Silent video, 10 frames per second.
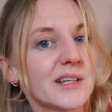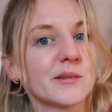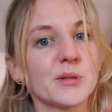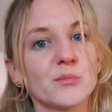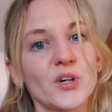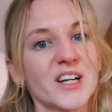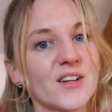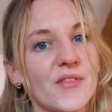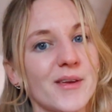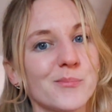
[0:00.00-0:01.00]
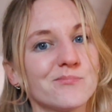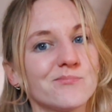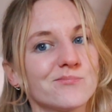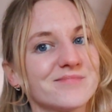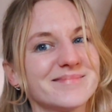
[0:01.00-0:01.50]
a little bit more healthy.
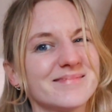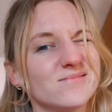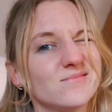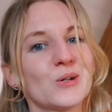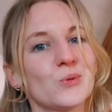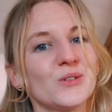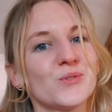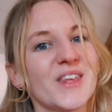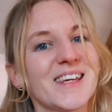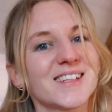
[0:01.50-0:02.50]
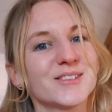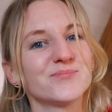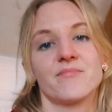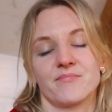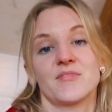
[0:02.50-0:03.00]
What do you think?
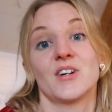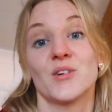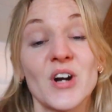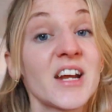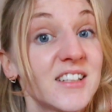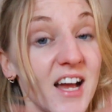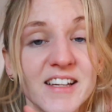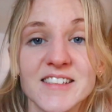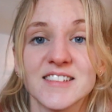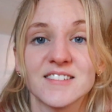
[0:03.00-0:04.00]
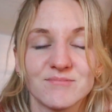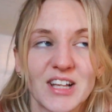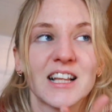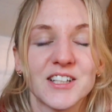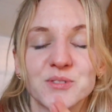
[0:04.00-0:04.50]
All right, guys,
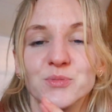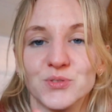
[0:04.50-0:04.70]
let's